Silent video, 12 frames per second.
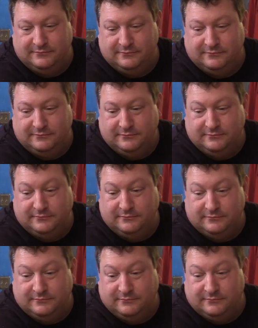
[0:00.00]

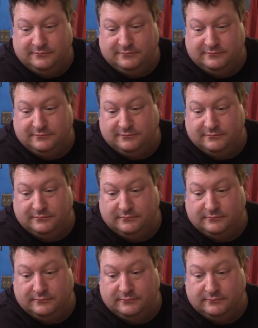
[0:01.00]

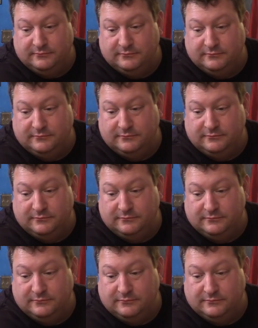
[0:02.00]

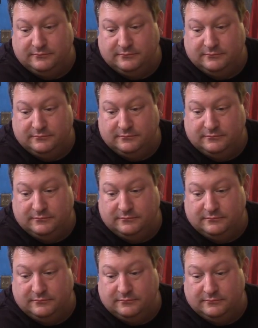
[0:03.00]

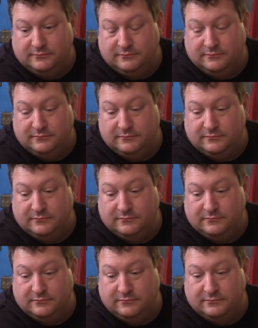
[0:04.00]

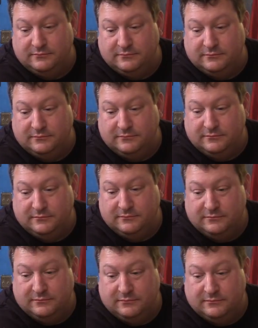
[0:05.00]
This person isn't speaking.